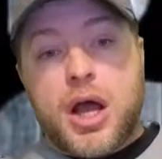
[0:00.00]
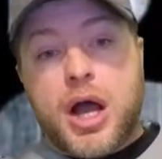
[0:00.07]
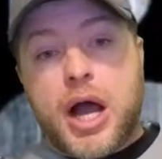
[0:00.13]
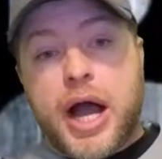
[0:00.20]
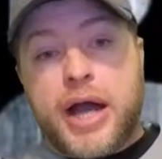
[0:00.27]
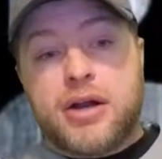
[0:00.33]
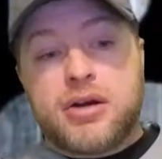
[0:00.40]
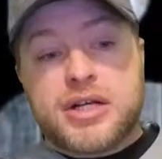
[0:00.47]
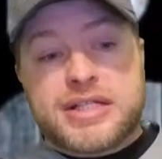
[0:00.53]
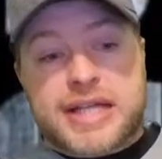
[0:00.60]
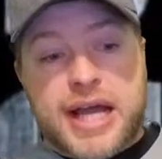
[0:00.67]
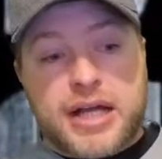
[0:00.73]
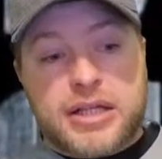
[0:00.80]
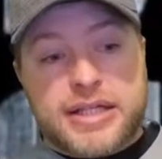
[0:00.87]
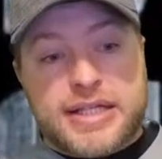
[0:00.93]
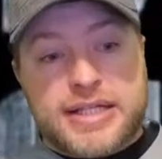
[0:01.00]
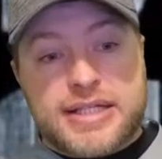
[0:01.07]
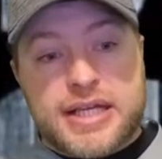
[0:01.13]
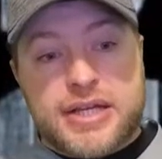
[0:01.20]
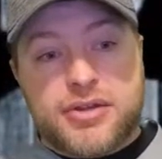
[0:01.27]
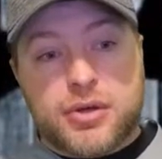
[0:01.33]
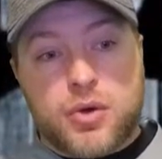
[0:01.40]
I don't exactly
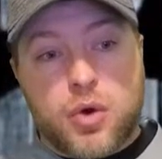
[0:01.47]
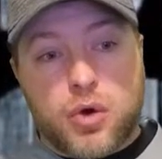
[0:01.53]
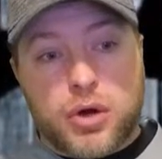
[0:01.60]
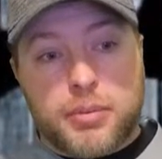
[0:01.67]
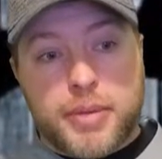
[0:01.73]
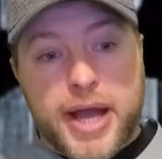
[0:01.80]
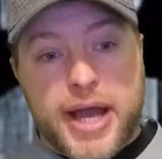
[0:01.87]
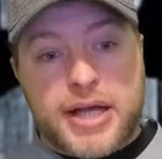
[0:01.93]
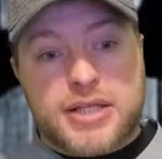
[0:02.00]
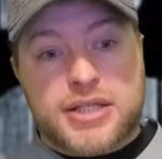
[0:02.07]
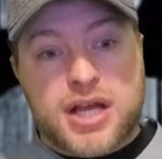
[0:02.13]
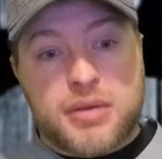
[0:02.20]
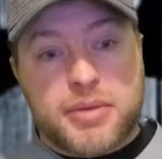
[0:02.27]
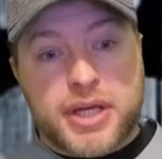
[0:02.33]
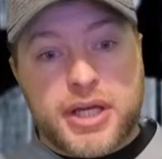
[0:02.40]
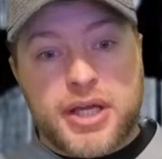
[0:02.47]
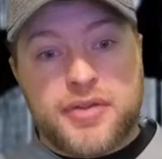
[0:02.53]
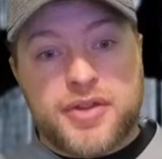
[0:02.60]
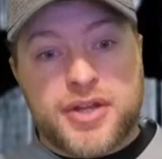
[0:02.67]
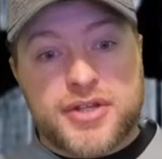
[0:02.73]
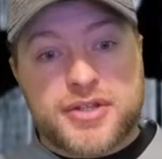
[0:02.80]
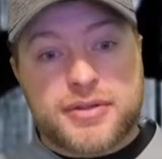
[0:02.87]
see the quarterbacks coming in
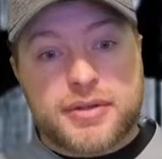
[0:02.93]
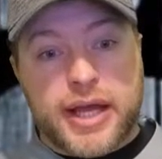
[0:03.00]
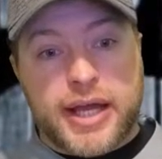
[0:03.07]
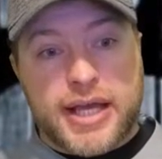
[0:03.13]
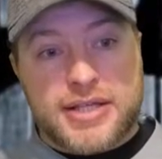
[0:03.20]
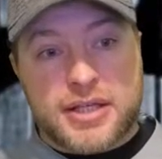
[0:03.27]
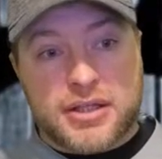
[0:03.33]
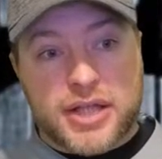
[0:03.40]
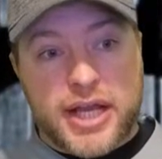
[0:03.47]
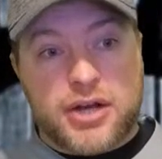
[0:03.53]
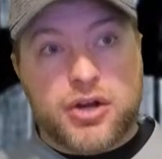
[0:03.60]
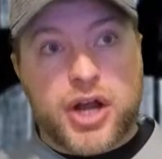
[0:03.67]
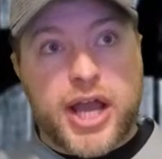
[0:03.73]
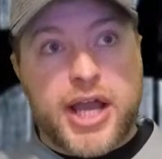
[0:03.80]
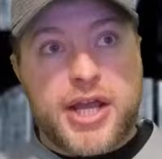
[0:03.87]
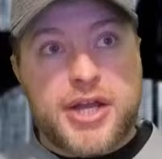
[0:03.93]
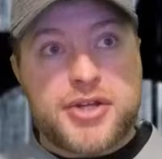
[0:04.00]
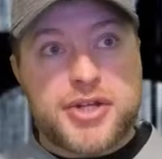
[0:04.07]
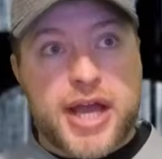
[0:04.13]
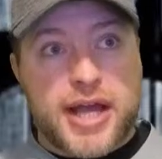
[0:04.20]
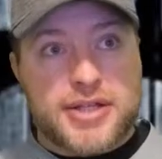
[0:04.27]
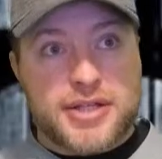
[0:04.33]
this like as a later
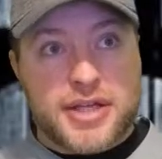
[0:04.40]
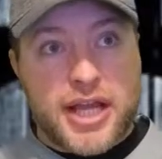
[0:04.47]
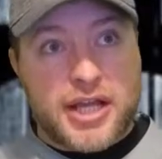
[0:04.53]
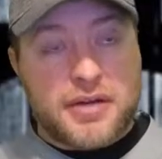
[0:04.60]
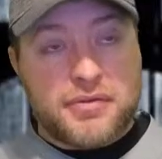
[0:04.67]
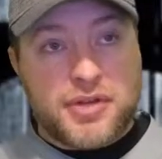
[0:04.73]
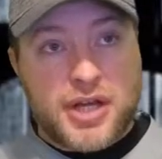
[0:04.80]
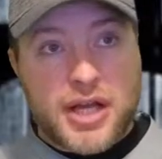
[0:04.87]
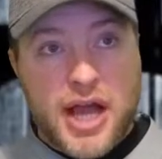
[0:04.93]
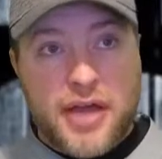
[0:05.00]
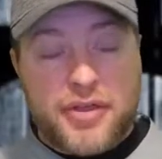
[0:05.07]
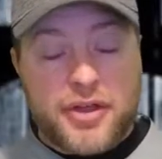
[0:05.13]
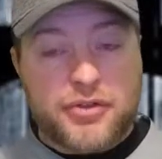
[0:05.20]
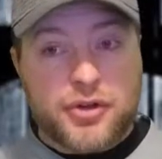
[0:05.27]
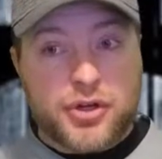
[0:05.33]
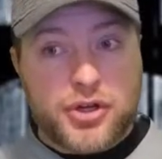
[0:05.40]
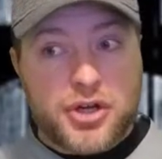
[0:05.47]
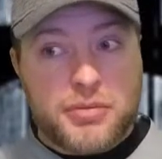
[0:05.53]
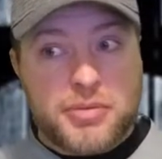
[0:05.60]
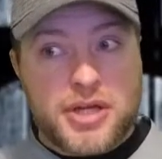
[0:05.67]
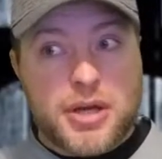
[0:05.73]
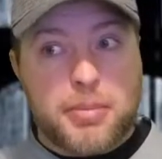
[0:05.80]
age as a negative thing. I think there
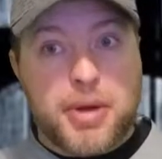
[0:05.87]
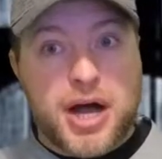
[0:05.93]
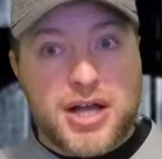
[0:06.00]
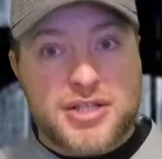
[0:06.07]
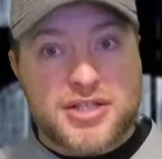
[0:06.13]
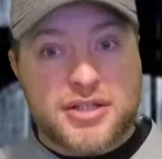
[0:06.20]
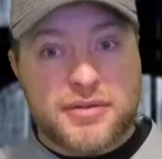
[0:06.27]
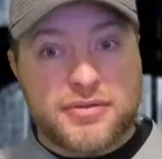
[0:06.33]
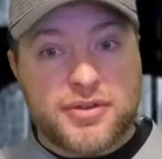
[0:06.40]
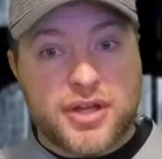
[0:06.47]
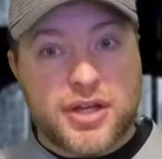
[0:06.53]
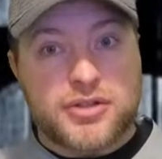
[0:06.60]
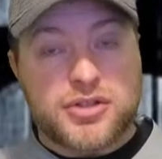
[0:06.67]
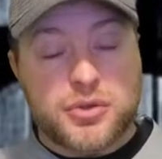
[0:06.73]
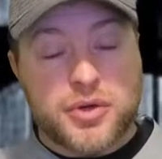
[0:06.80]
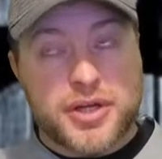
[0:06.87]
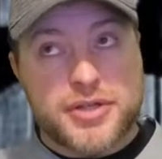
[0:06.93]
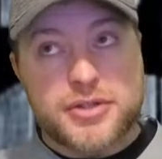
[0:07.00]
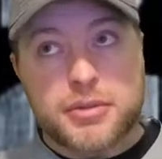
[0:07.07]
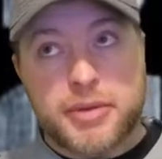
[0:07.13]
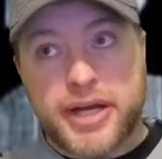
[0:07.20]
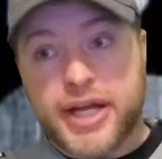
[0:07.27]
could be a positive thing to it.
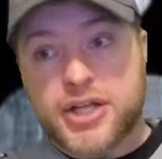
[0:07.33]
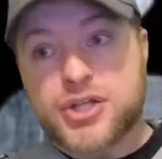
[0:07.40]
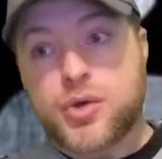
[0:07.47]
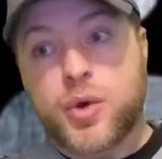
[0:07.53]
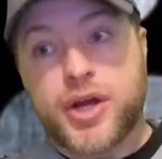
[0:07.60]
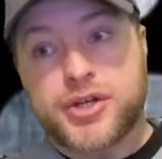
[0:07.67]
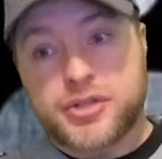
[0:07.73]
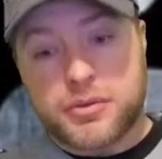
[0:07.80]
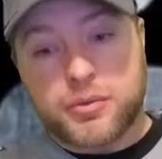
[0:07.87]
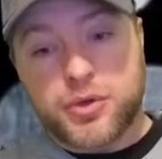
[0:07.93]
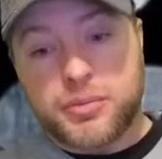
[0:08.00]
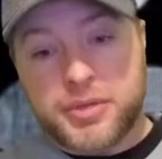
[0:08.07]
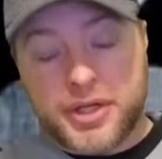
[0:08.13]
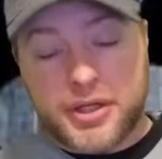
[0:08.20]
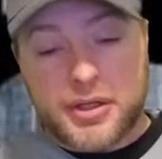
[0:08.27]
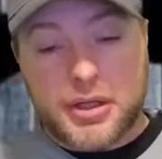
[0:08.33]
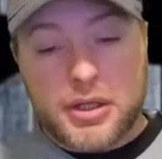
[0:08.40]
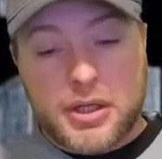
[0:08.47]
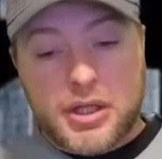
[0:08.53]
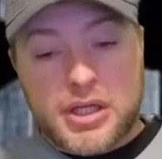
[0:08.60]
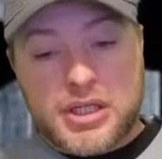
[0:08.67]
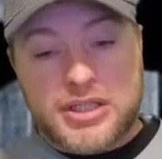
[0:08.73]
So my next question would be,
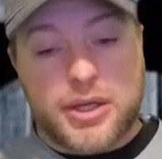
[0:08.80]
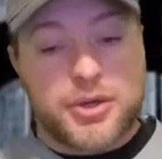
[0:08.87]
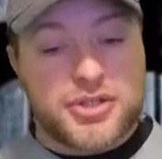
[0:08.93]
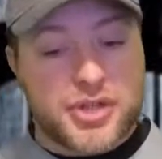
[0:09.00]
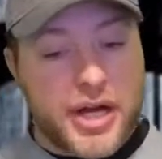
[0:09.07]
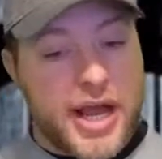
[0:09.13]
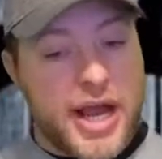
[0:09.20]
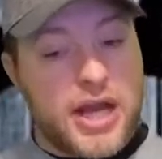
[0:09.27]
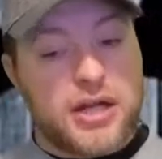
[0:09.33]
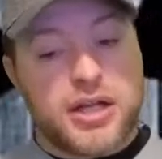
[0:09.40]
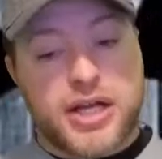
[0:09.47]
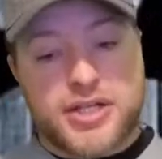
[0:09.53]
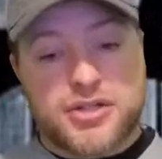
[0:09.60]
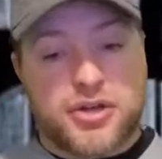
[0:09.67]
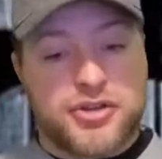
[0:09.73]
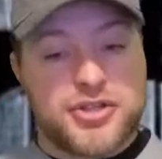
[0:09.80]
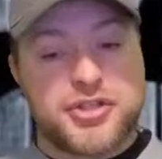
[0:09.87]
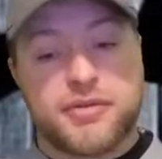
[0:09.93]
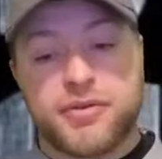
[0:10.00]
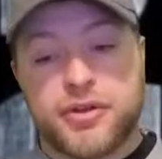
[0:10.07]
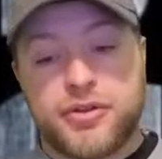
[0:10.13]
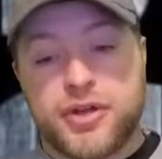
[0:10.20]
because I always try to analyze all these
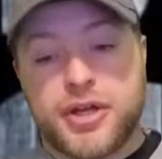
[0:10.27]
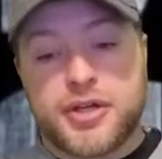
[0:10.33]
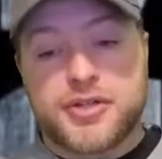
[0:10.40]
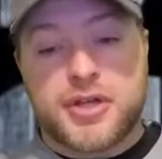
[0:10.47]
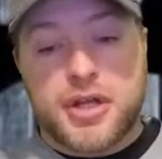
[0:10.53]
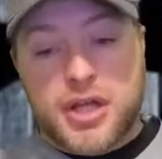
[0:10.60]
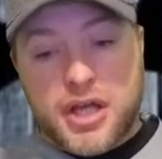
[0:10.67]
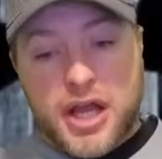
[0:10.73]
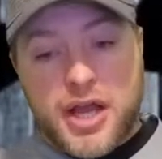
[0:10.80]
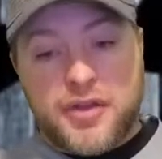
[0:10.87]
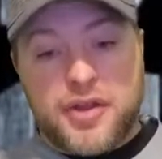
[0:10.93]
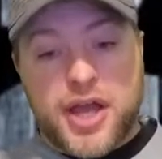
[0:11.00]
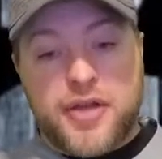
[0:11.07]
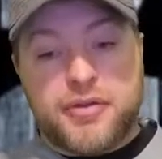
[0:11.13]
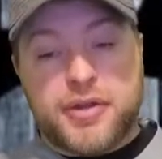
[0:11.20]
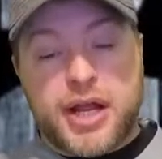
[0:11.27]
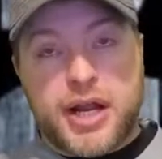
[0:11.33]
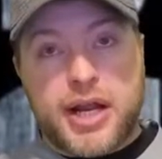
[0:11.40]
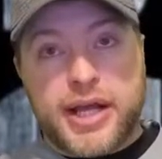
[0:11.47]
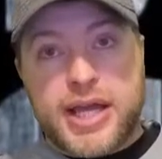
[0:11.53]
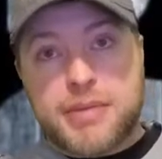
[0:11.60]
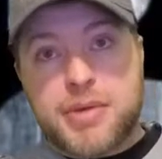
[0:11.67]
different things. And
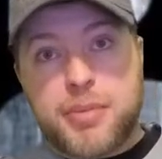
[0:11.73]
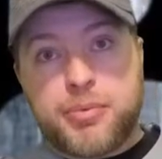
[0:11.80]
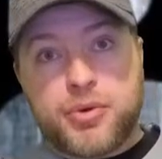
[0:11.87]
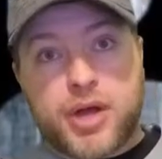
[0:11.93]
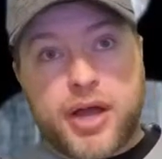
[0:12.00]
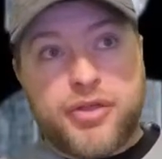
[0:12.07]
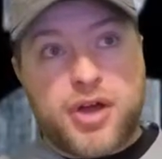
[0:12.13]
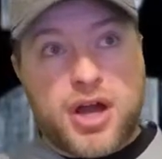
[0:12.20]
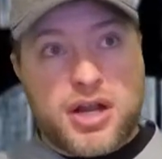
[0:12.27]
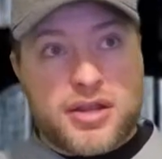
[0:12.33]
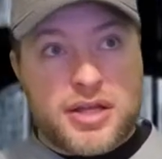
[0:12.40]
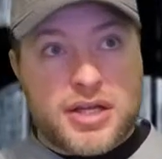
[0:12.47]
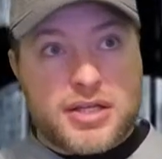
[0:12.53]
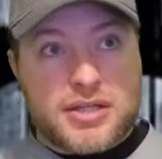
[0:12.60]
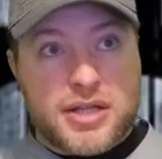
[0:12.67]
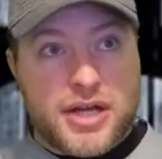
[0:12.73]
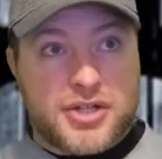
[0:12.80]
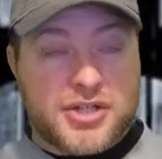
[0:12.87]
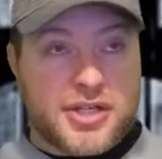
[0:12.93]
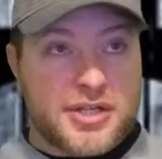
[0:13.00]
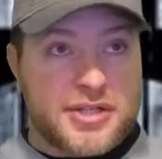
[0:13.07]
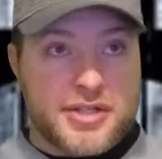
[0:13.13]
I thought of this not
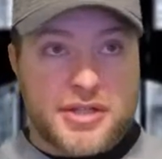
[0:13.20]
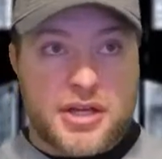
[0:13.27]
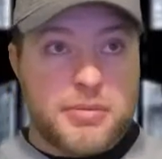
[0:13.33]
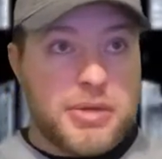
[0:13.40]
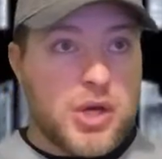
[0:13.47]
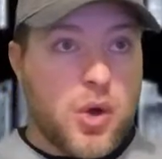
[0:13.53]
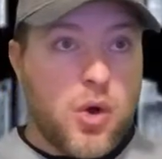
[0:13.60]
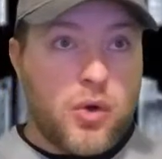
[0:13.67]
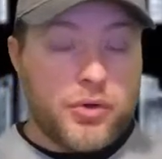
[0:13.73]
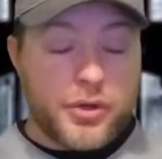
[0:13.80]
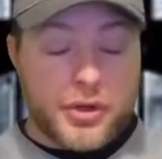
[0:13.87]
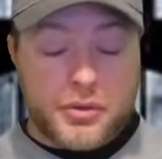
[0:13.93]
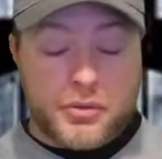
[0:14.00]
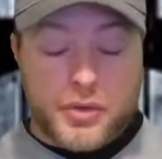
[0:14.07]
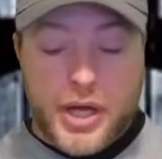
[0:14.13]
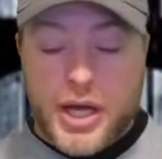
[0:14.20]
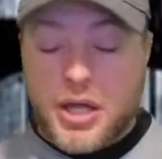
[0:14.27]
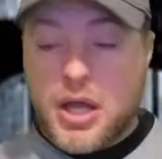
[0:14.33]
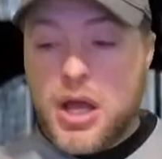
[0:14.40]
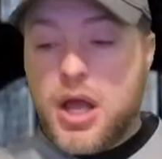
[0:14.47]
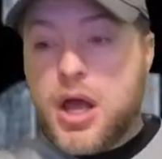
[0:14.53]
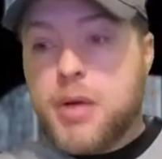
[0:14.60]
just because he's going to be older, right?